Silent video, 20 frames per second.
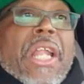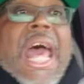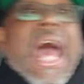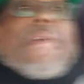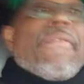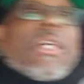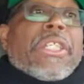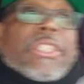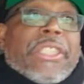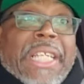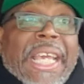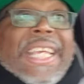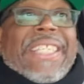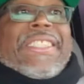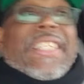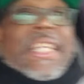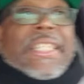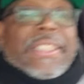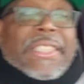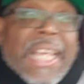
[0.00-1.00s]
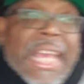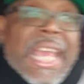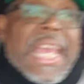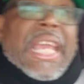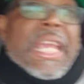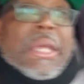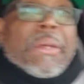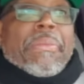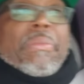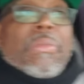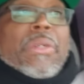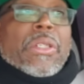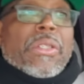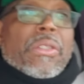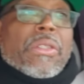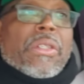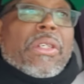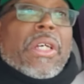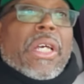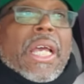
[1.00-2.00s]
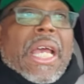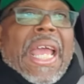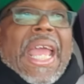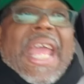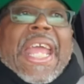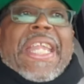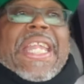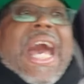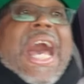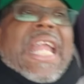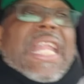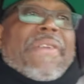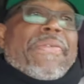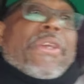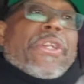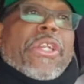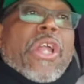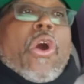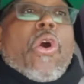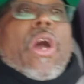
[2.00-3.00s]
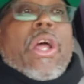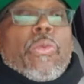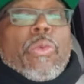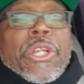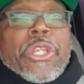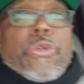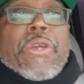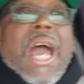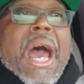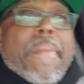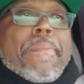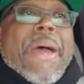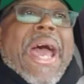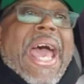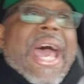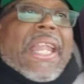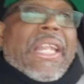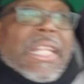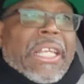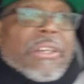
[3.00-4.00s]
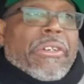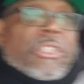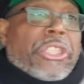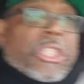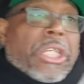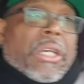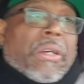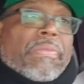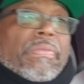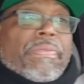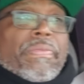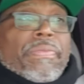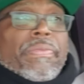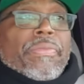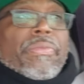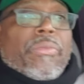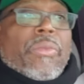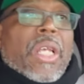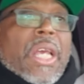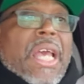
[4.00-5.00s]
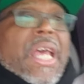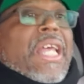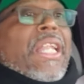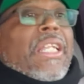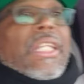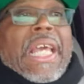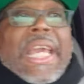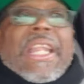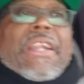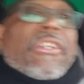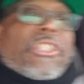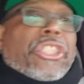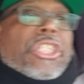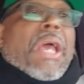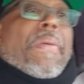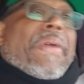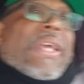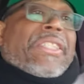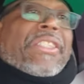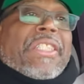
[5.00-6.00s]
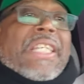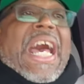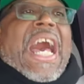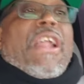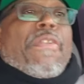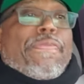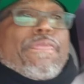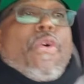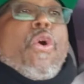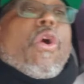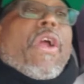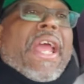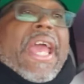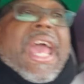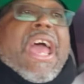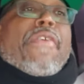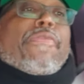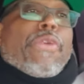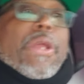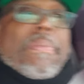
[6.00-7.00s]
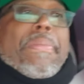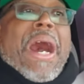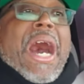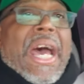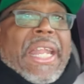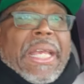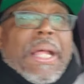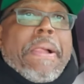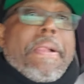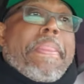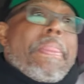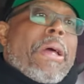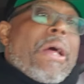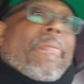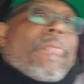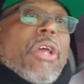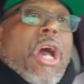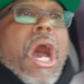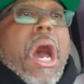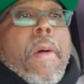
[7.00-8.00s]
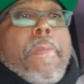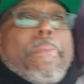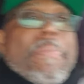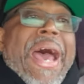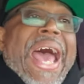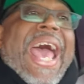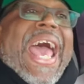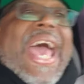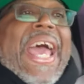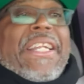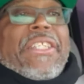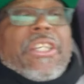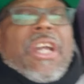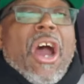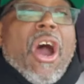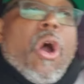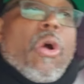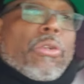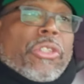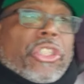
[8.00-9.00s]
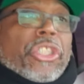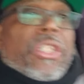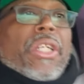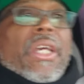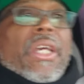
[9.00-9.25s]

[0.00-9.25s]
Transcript: have a decent team and not even know it when you got bad leadership. Leadership is not for everybody. A bad coach